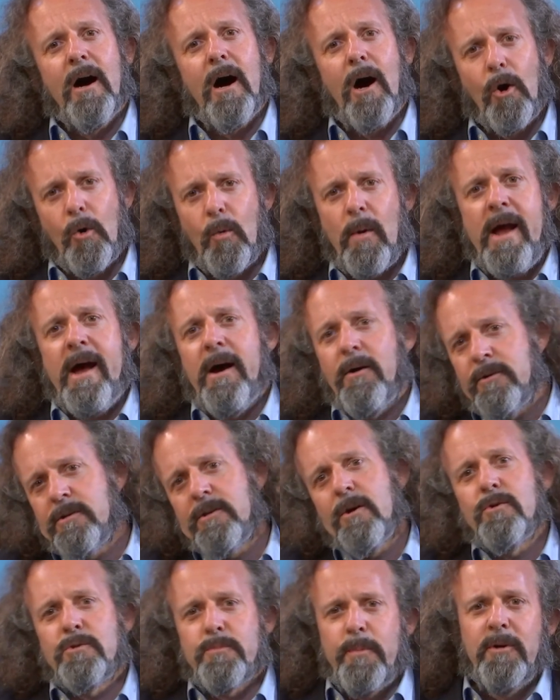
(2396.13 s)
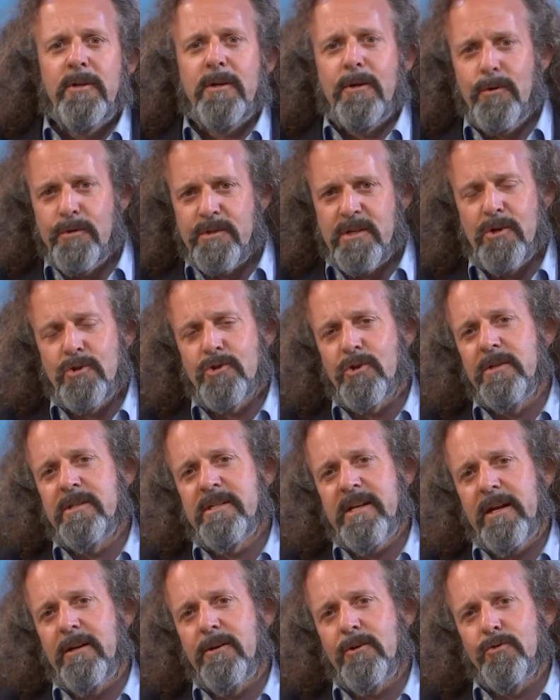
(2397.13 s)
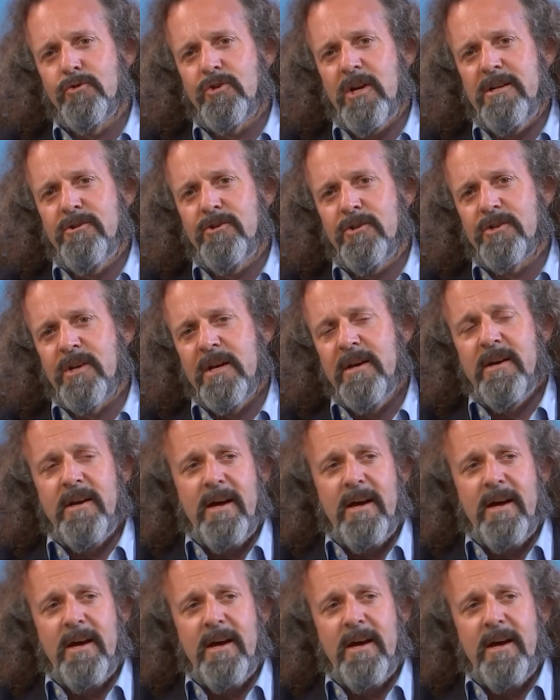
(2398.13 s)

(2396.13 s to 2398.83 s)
around those political, social, and technical changes.